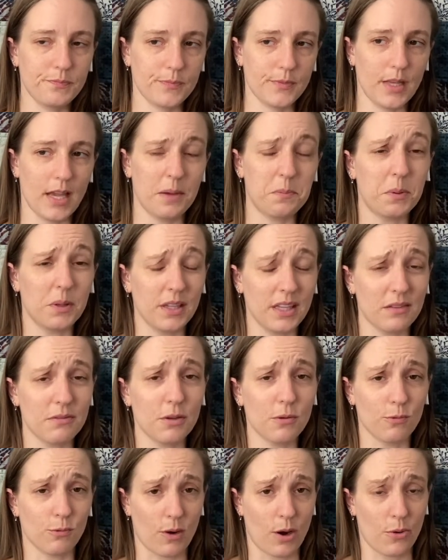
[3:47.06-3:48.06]
I believe
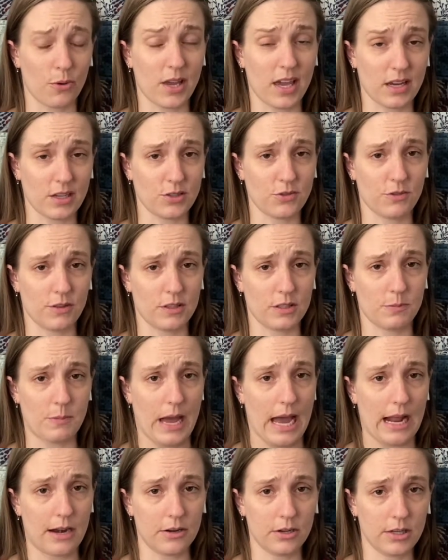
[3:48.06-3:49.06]
the row gauge for this
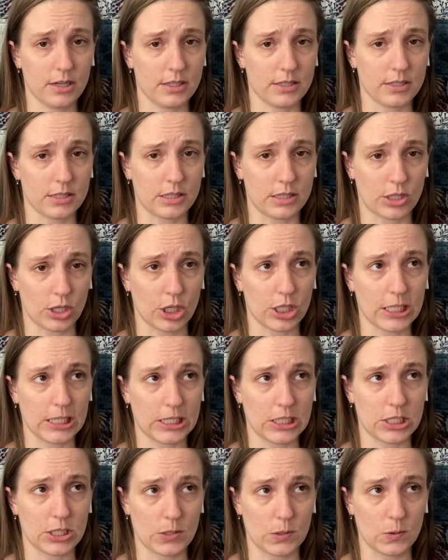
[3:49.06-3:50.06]
pattern is
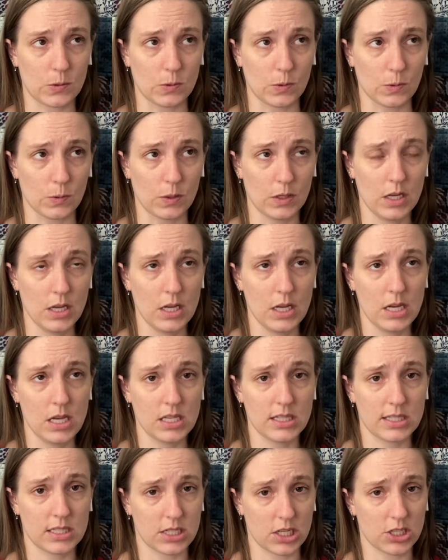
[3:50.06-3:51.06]
32
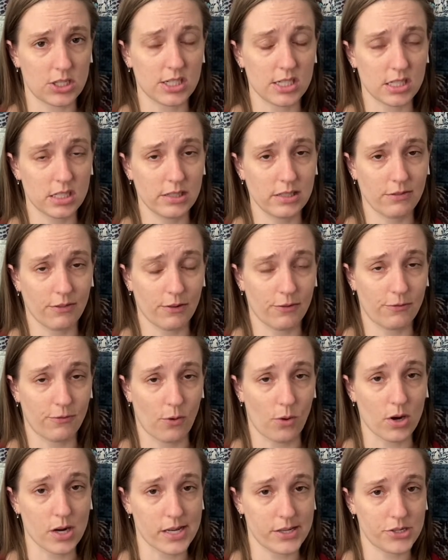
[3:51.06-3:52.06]
stitches for
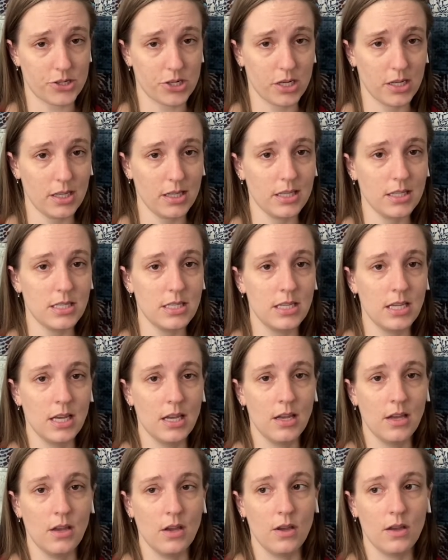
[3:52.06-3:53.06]
four inches,
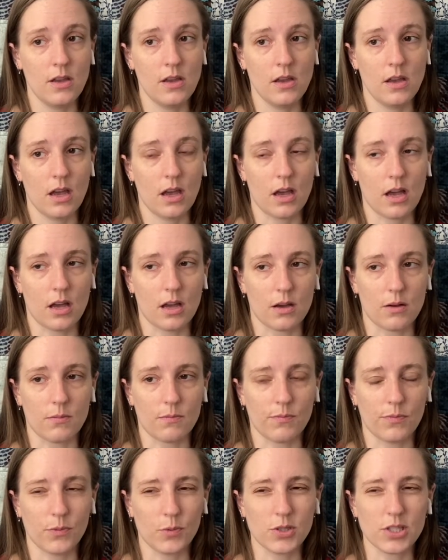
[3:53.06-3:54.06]

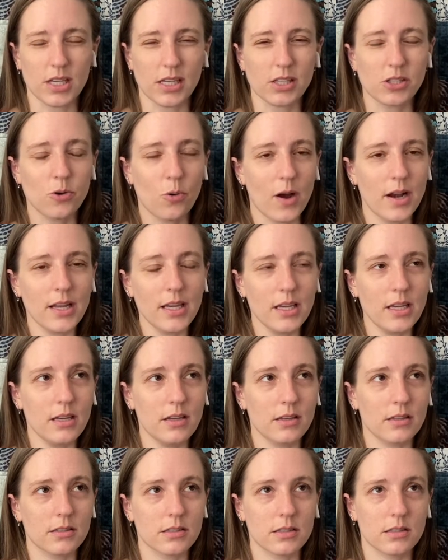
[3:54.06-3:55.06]
um, which like
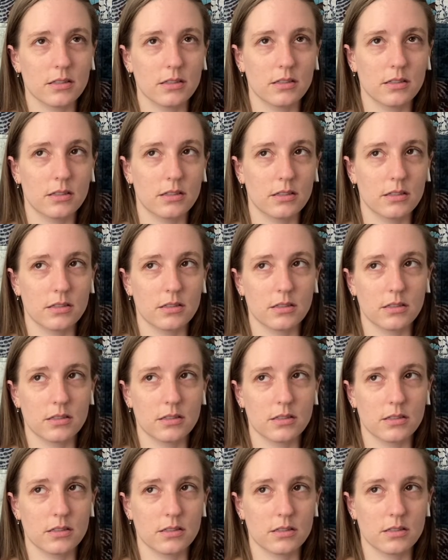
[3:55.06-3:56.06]
20
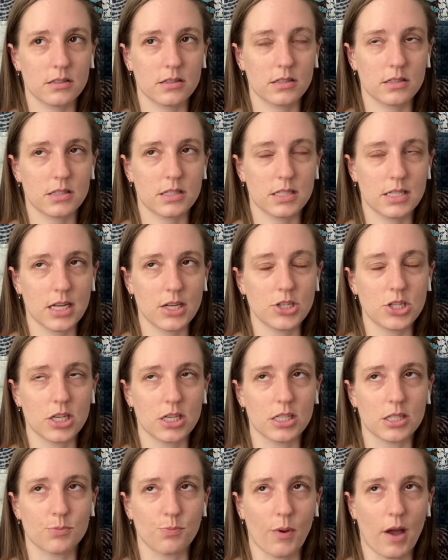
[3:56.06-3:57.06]

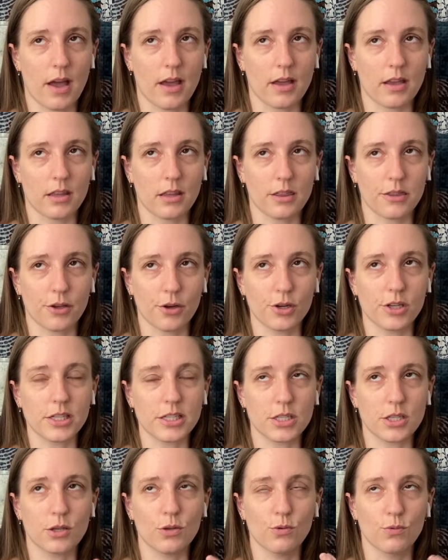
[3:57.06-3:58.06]
stitches by
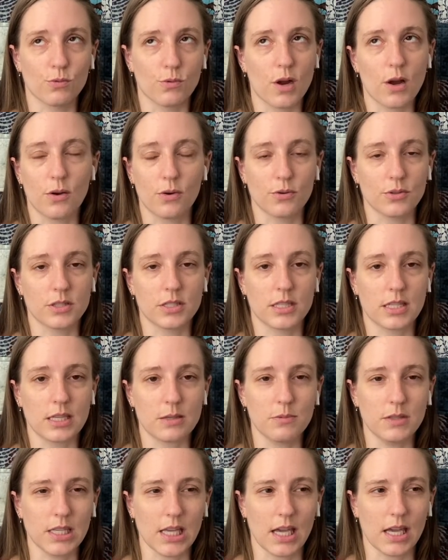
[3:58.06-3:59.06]
32 rows
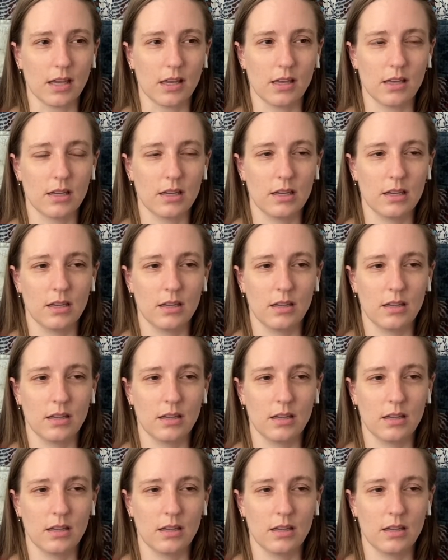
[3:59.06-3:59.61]
seems like